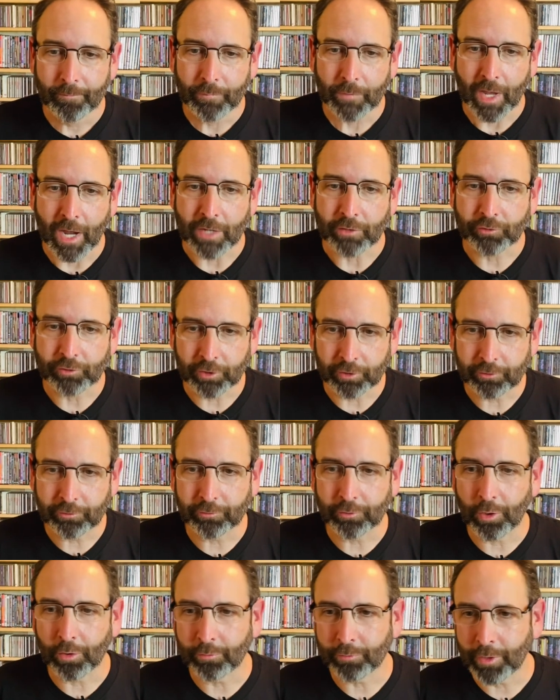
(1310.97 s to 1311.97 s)
I just
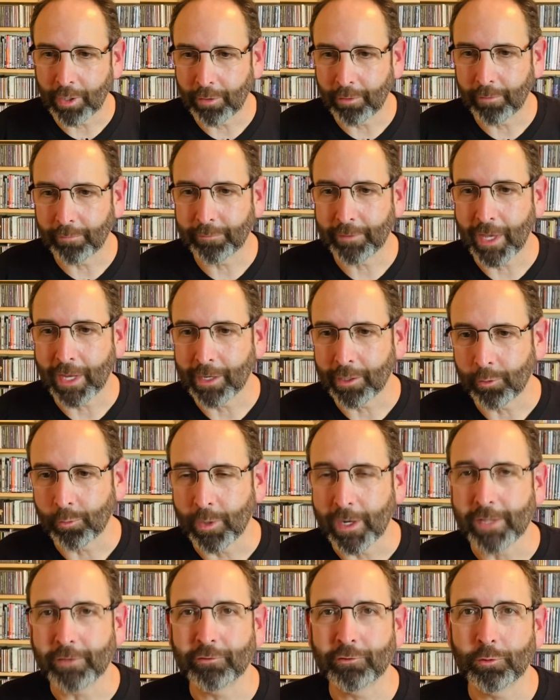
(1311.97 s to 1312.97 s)
don't know if that
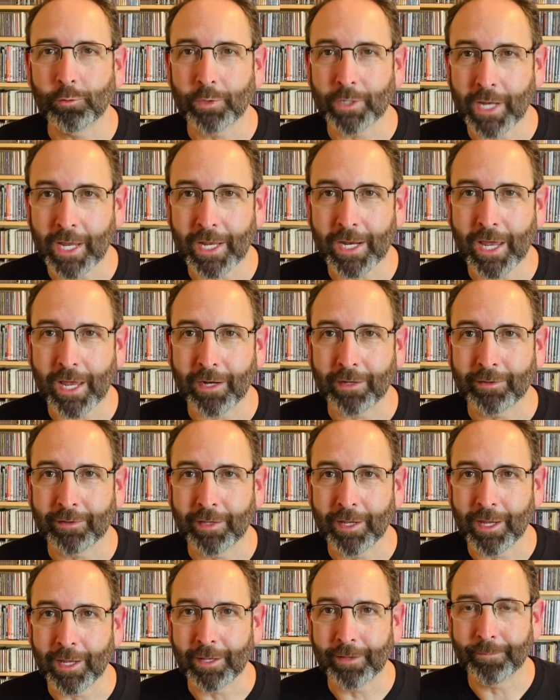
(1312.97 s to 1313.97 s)
equates to an 8 out of
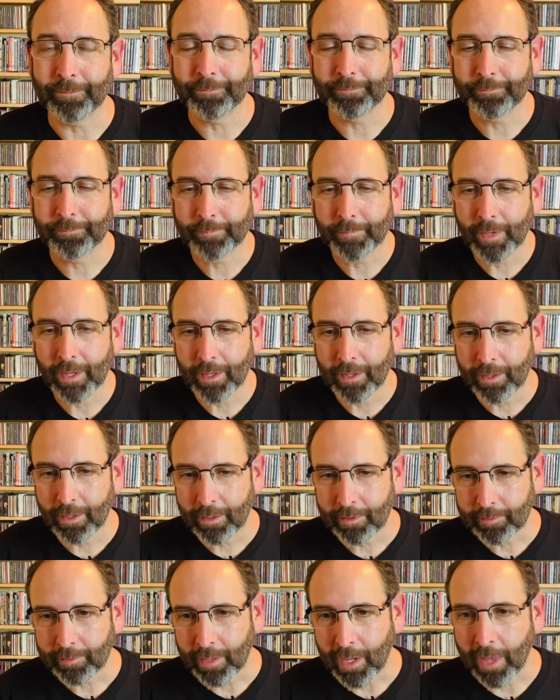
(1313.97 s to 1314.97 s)
10.
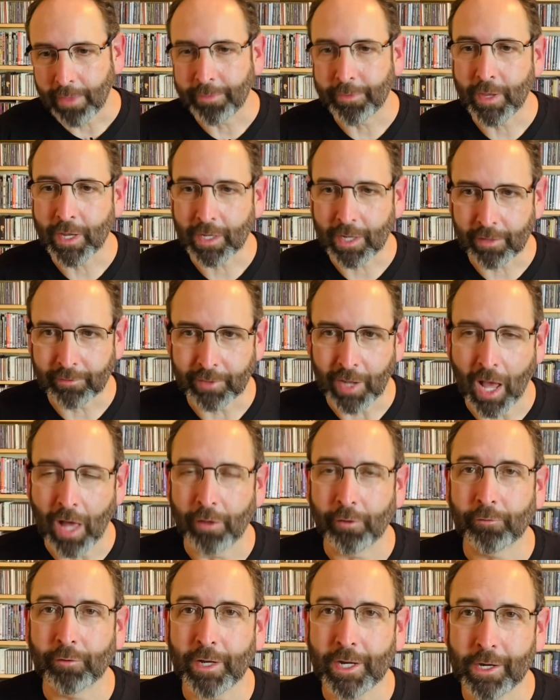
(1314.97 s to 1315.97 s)
I think I
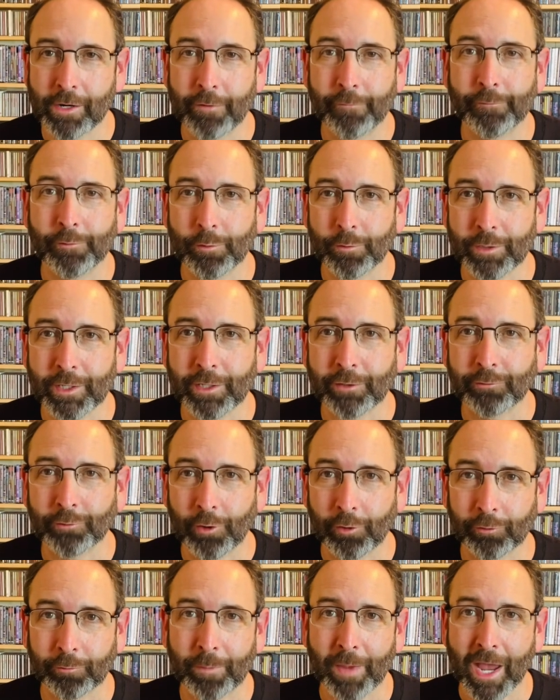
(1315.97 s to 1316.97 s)
tolerated a few of these
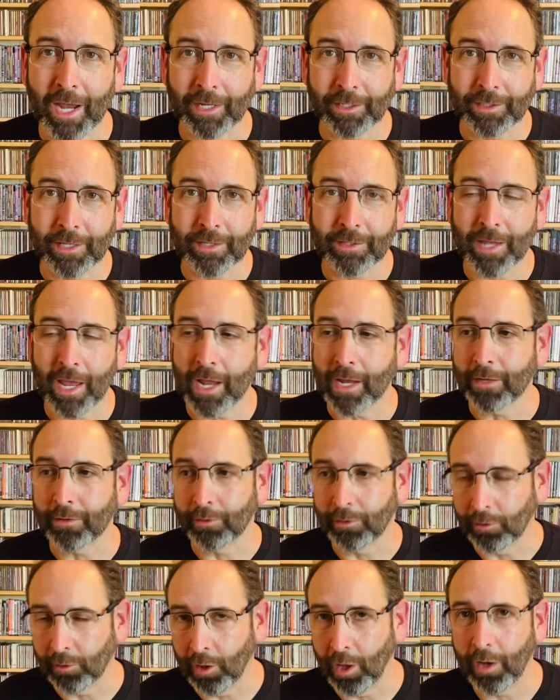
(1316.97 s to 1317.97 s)
songs back in the day
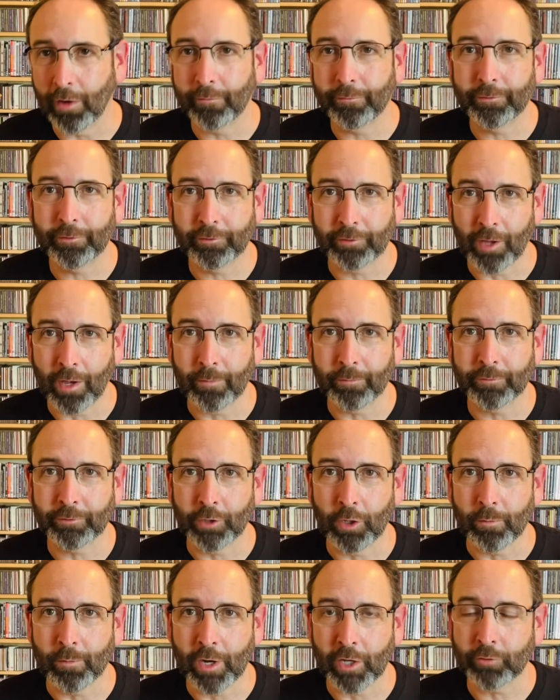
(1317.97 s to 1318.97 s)
and loved some
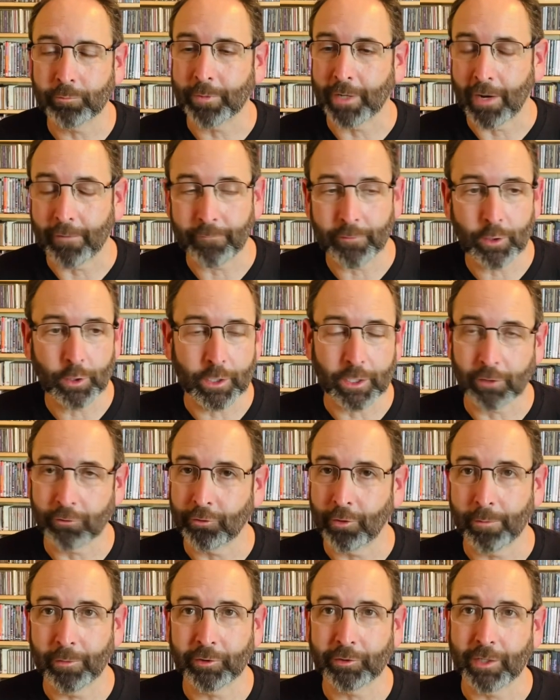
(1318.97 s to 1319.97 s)
so much, but I feel like it's
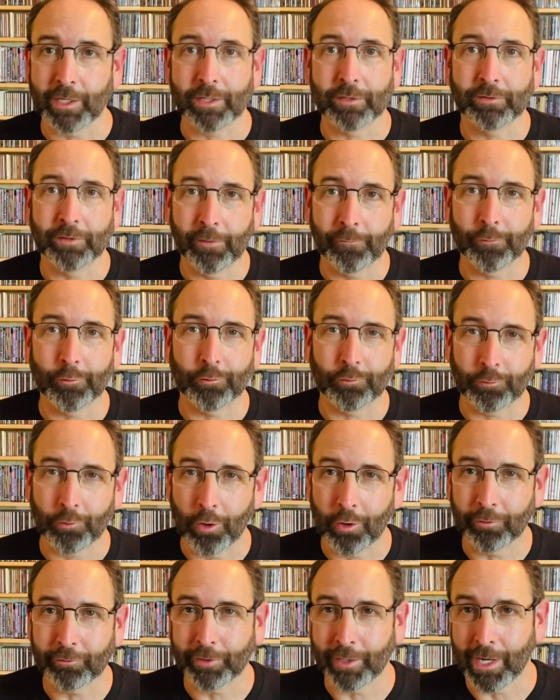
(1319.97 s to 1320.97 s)
almost like different
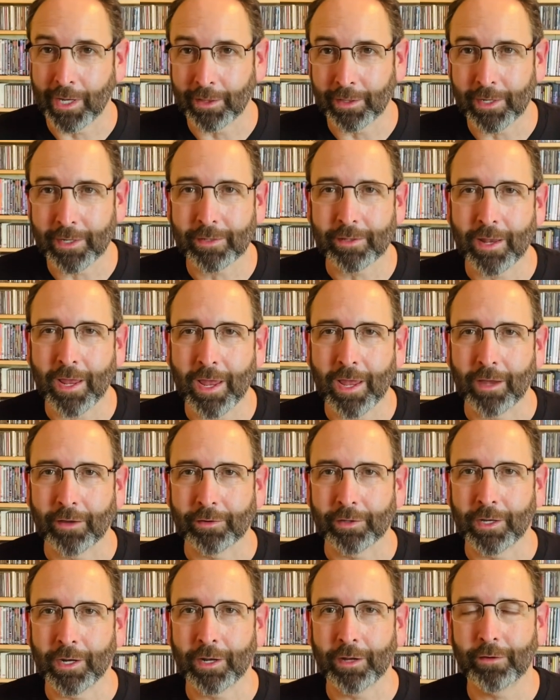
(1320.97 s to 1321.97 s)
songs that I like now,
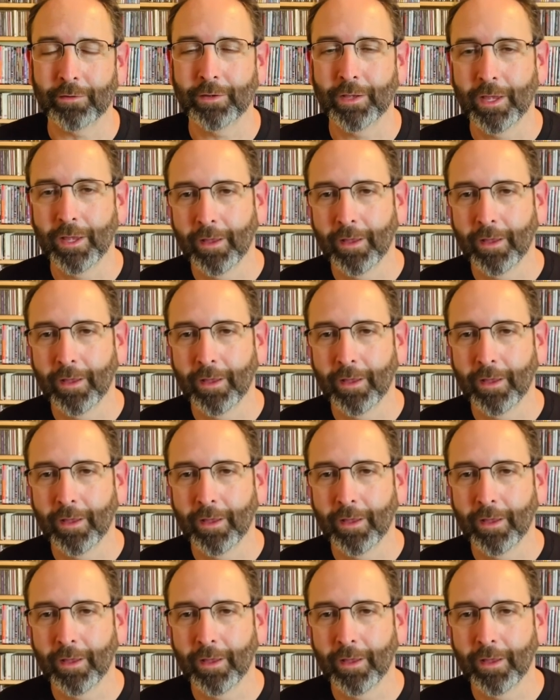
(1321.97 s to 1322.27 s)
you know?